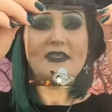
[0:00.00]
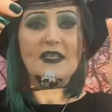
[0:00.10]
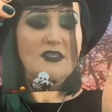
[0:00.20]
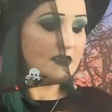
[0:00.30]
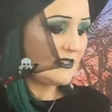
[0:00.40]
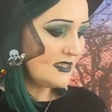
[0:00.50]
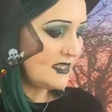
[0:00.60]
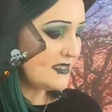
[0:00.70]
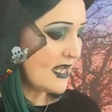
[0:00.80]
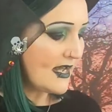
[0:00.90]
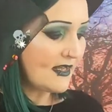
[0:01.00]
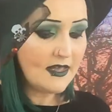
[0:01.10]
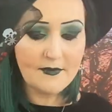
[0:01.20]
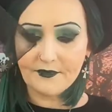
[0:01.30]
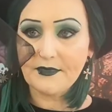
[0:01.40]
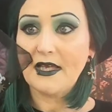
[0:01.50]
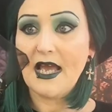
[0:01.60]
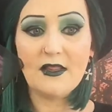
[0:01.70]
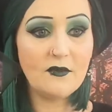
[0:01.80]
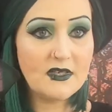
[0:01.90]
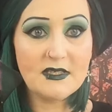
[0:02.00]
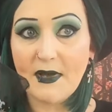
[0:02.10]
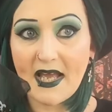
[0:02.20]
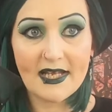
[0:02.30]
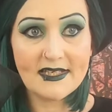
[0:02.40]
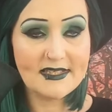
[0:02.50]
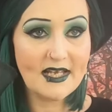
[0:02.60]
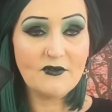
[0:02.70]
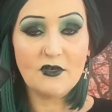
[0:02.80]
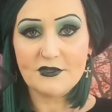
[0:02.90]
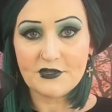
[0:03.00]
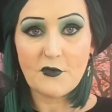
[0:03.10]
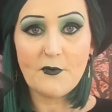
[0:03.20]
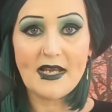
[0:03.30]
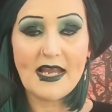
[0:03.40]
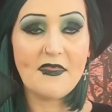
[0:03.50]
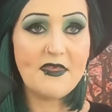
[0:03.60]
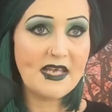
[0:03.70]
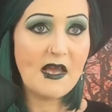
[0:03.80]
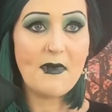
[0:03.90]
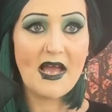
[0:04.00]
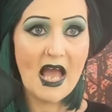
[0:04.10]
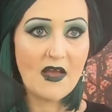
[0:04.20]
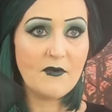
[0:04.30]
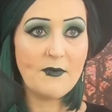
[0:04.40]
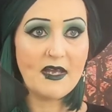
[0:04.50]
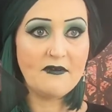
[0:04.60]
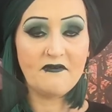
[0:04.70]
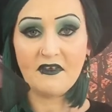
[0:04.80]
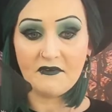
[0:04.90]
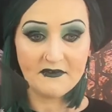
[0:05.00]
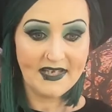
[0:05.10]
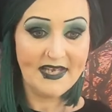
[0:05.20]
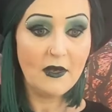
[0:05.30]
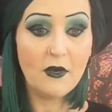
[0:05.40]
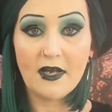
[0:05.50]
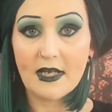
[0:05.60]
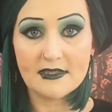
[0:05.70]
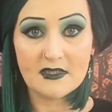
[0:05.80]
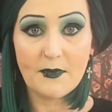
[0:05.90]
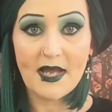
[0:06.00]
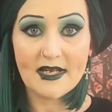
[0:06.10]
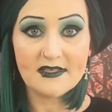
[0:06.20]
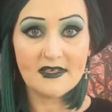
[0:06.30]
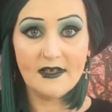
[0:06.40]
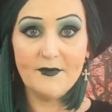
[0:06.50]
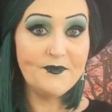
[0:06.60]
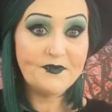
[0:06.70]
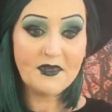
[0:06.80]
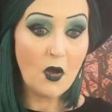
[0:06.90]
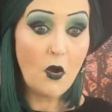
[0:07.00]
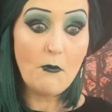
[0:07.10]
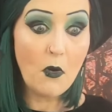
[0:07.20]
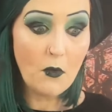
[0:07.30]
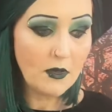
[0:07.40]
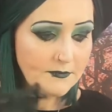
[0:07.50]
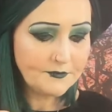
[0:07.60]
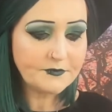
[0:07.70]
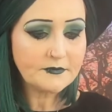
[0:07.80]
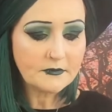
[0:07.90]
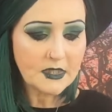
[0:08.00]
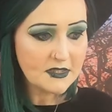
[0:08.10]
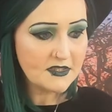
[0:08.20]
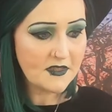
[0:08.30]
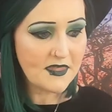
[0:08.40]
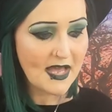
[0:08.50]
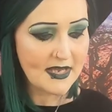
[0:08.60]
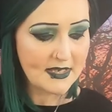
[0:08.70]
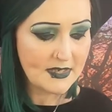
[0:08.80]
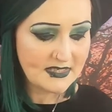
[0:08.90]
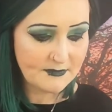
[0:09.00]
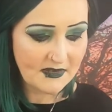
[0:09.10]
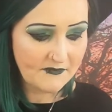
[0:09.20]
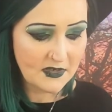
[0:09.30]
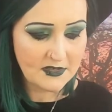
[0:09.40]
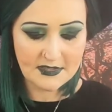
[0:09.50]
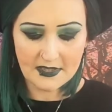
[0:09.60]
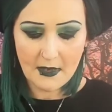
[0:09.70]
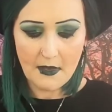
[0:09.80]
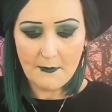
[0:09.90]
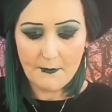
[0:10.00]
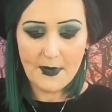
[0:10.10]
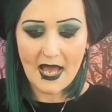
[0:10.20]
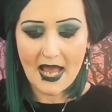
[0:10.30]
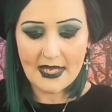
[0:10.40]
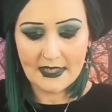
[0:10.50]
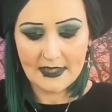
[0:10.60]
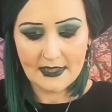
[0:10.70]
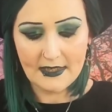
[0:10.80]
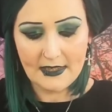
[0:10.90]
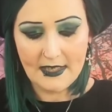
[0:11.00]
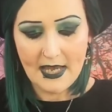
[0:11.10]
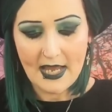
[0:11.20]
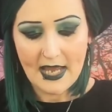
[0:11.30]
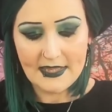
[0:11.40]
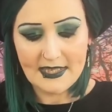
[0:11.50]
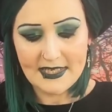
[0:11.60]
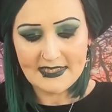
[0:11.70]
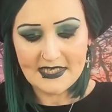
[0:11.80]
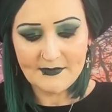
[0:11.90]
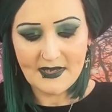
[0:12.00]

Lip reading: attention to detail. I love these bags. I've got so many. I think I might have about 50 organza bags or more. So that is my first bag. And this is